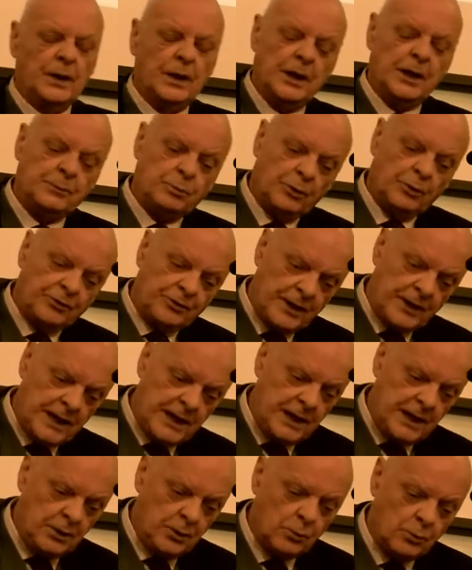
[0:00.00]
It was
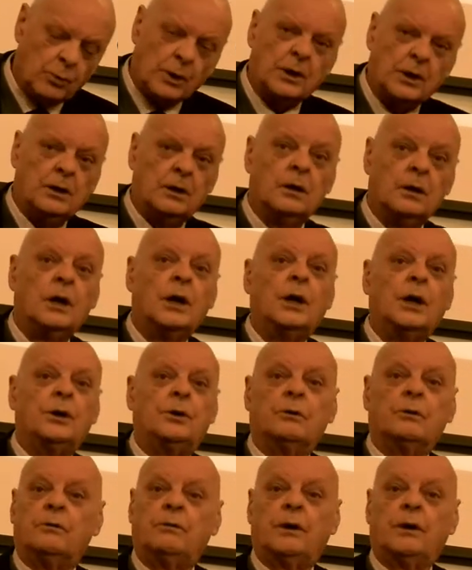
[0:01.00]
they who were,
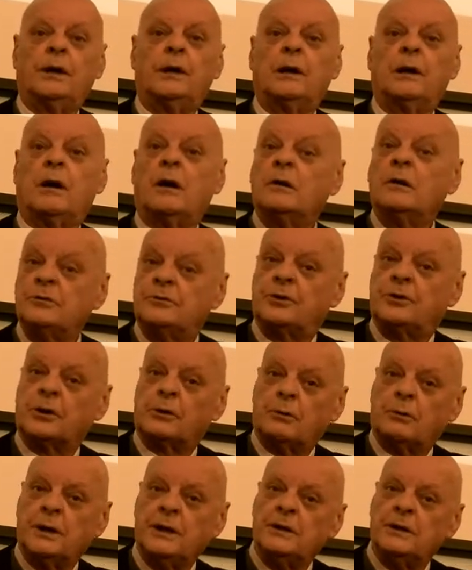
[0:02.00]
to a very large
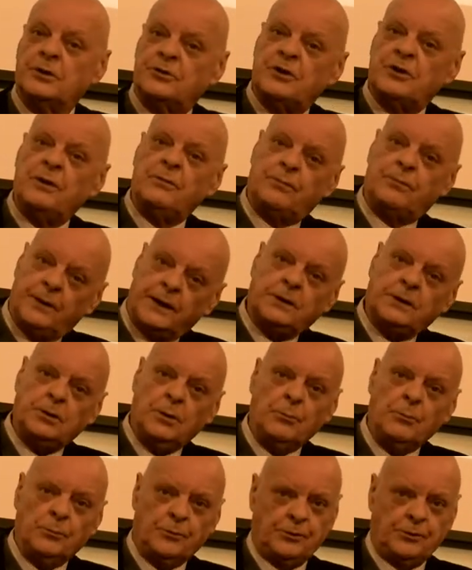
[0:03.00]
degree, the chief
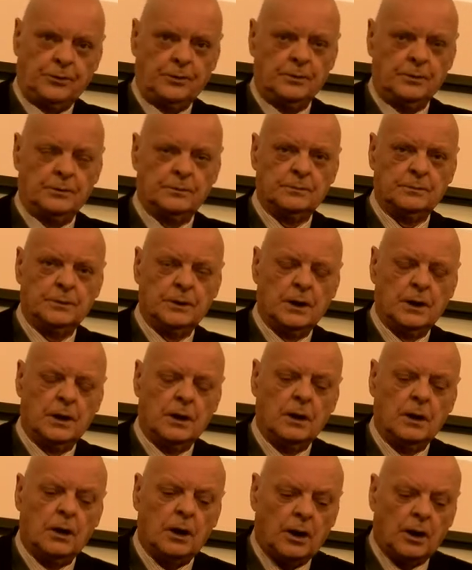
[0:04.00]
victims
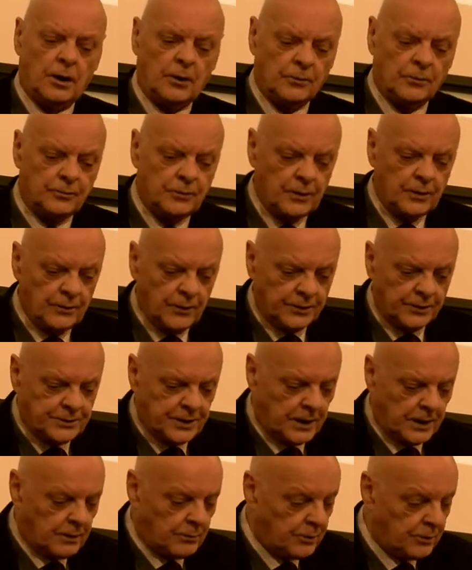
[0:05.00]
of the
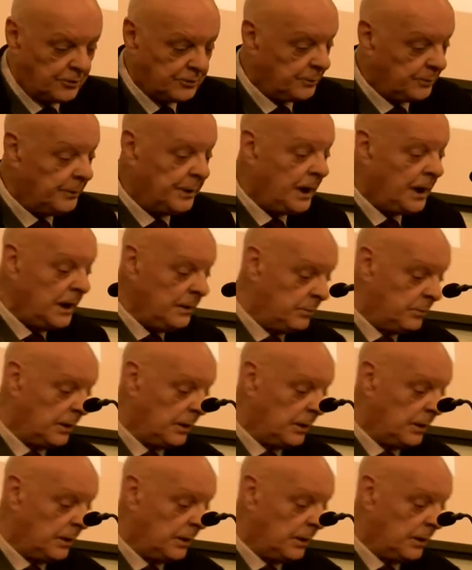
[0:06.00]
terrorism. And I